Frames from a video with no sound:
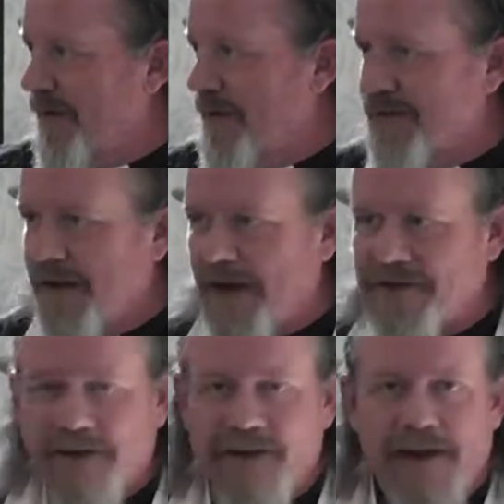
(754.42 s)
It's
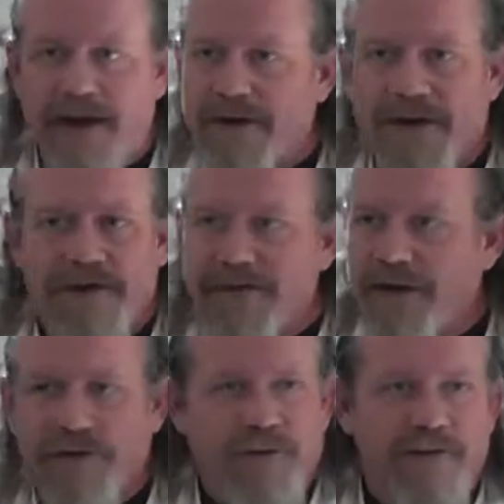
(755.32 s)
not to connect
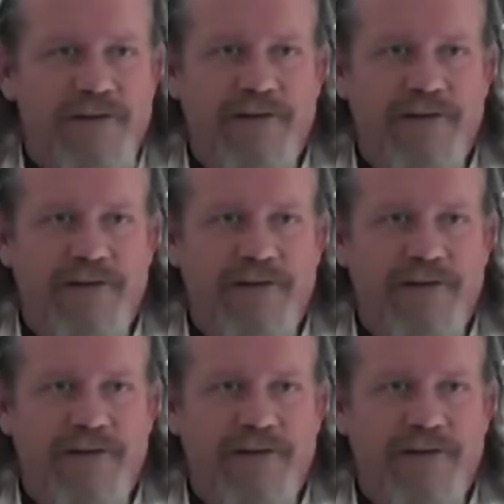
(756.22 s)
ourselves with the